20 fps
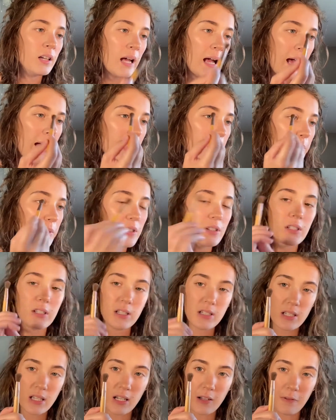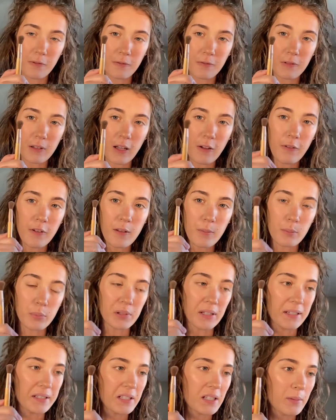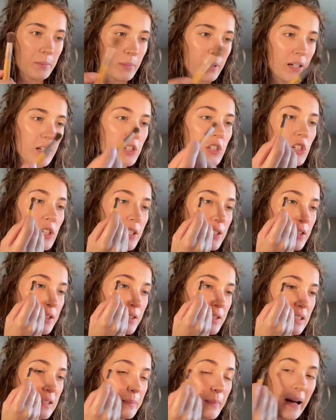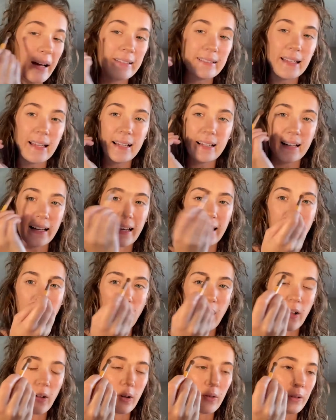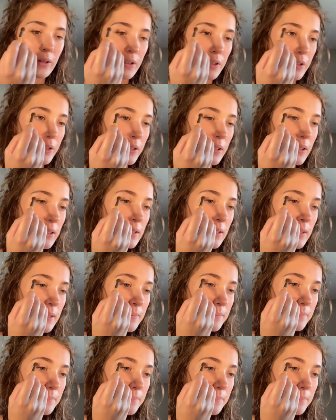And we're just going to take a fluffy blending brush and just smack that guy all over the crease.